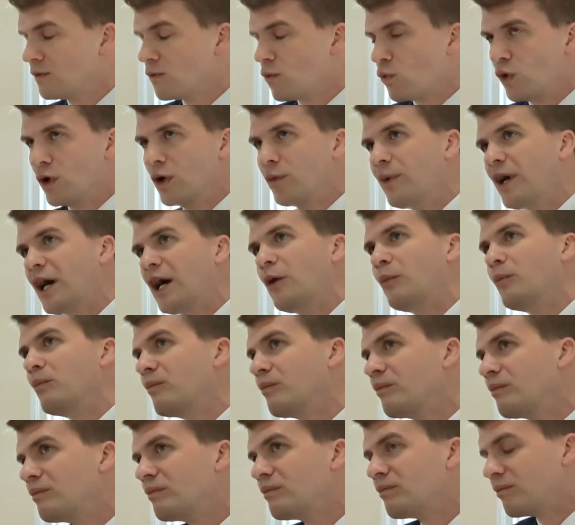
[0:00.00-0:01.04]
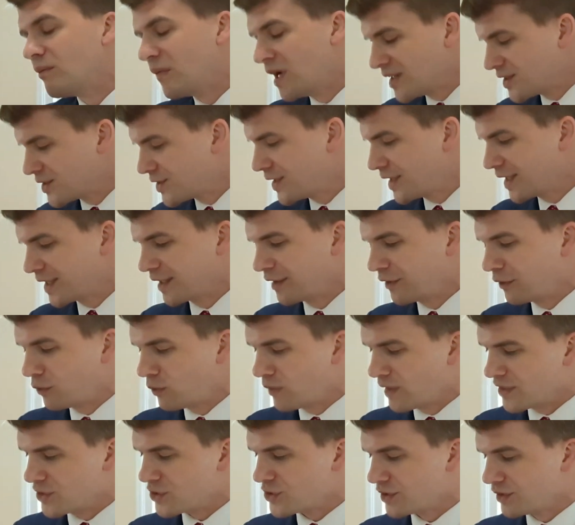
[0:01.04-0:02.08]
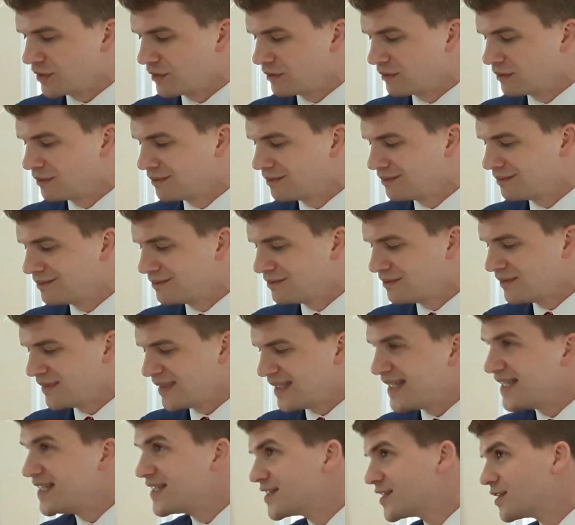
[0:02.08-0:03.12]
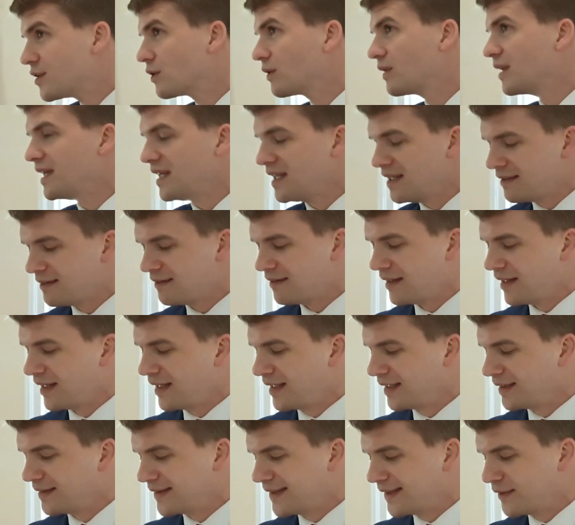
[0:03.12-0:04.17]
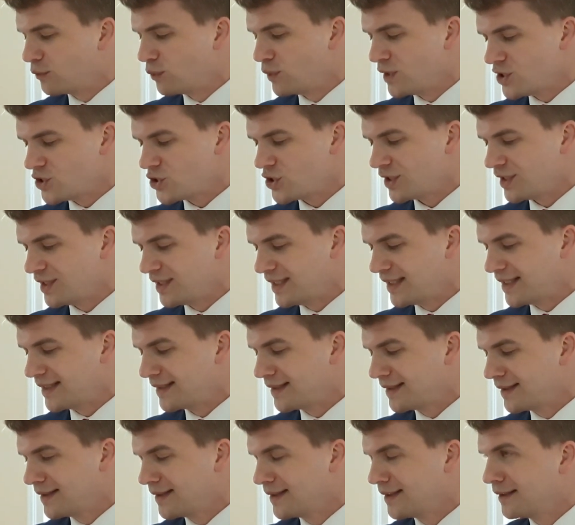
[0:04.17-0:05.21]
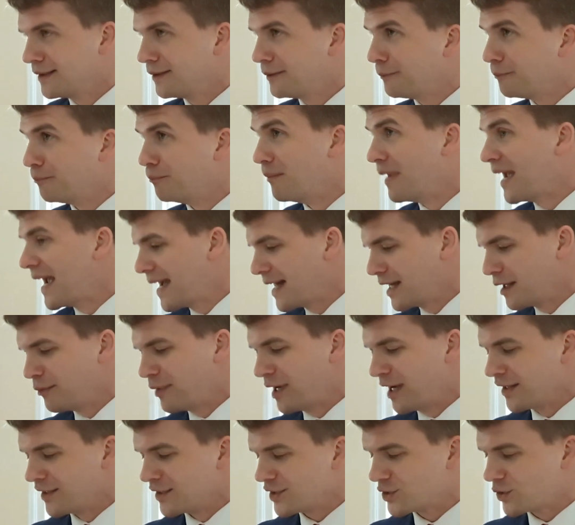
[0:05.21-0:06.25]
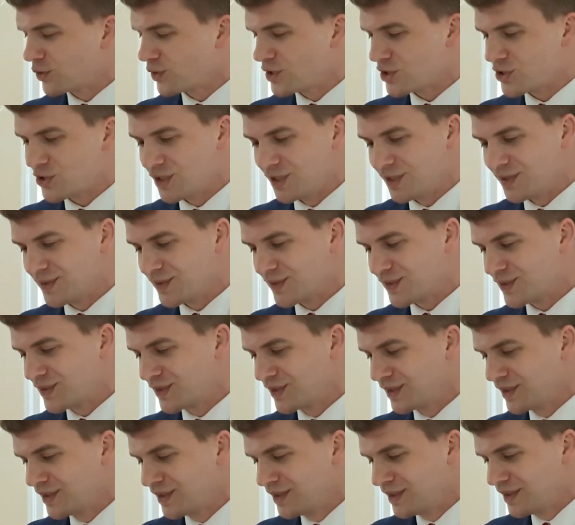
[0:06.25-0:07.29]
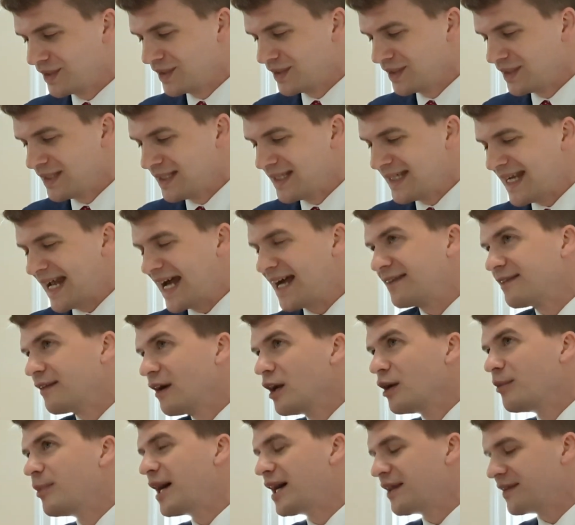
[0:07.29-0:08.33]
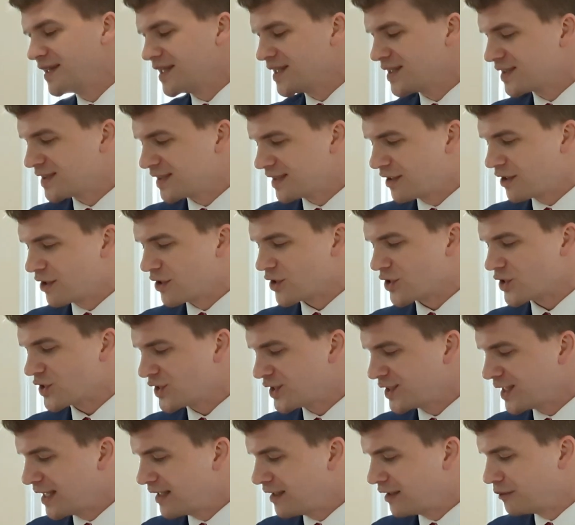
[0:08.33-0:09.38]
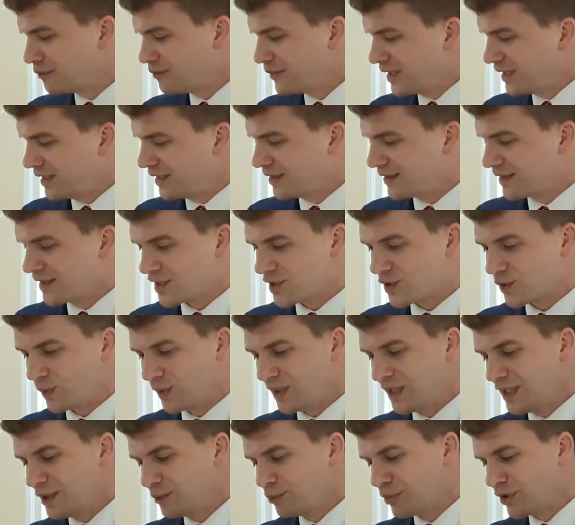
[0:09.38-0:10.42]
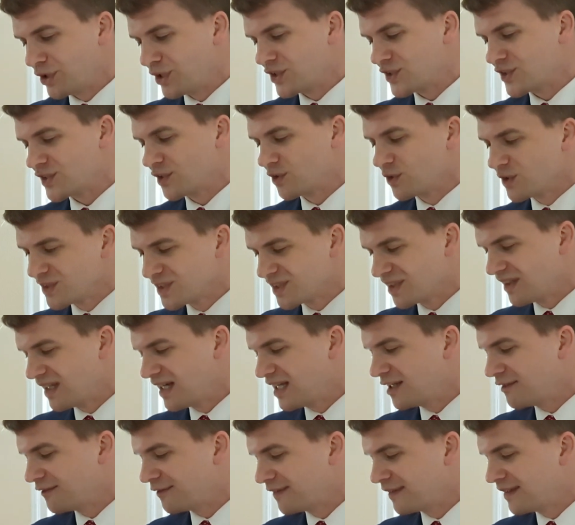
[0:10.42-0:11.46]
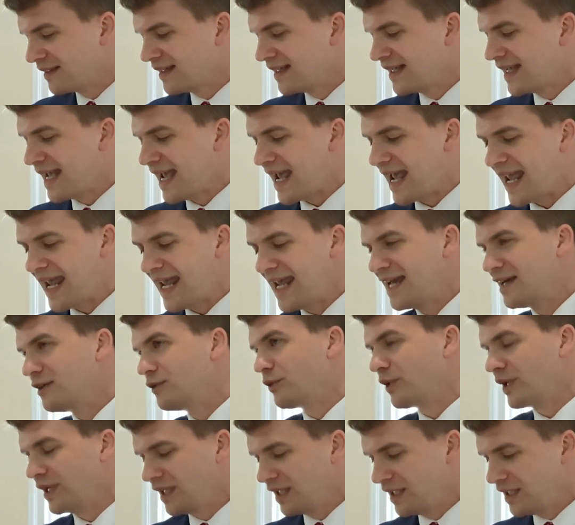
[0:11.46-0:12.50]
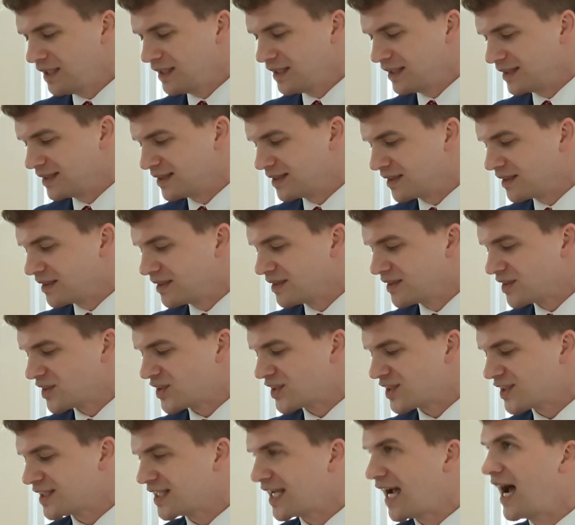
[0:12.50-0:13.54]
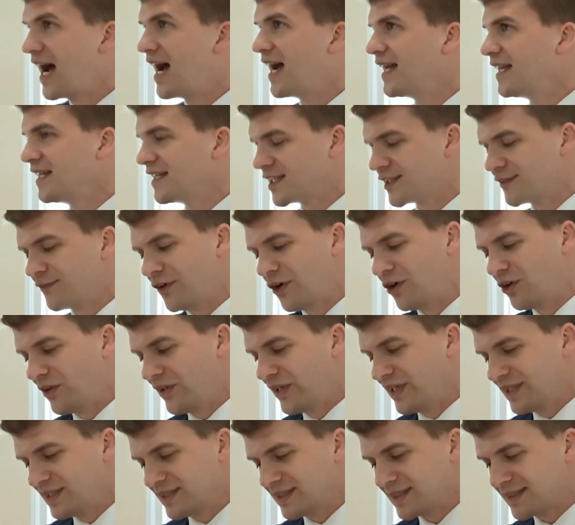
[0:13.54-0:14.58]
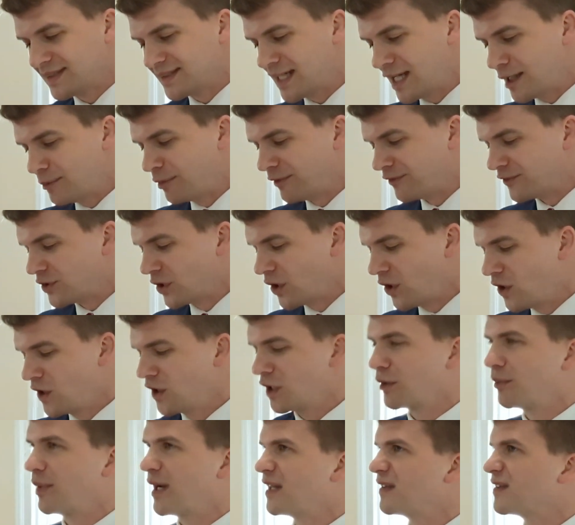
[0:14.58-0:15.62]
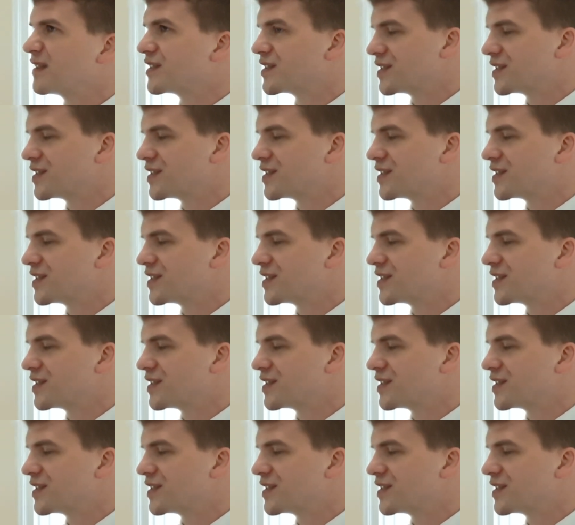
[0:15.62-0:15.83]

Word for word: What about my second question? Is there anything that we should get mad about as Christians? I thought about this at our setup meeting this week because there was a lot of hand wringing and sky is falling type of talk about the